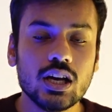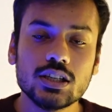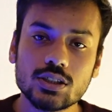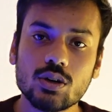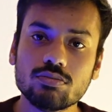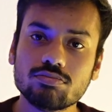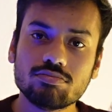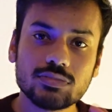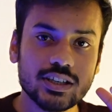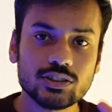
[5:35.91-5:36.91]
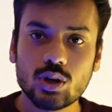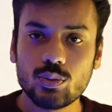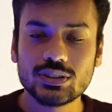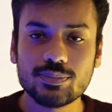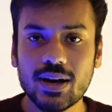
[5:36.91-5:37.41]
So there is
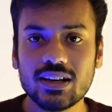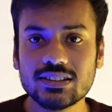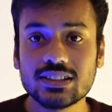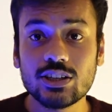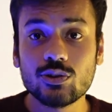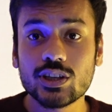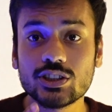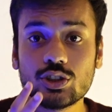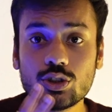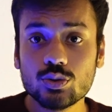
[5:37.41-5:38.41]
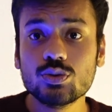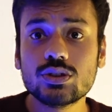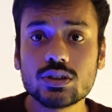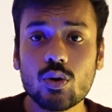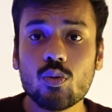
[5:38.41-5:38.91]
always a balance, and you can
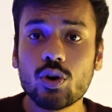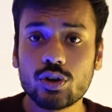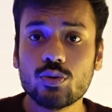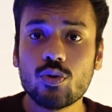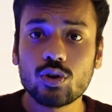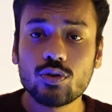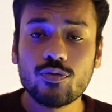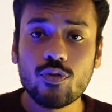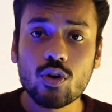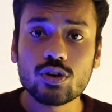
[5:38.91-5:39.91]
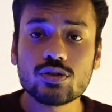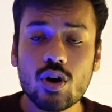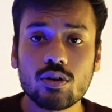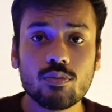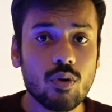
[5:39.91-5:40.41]
choose what you want to focus
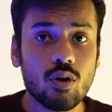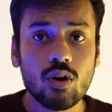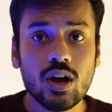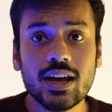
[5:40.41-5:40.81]
on more.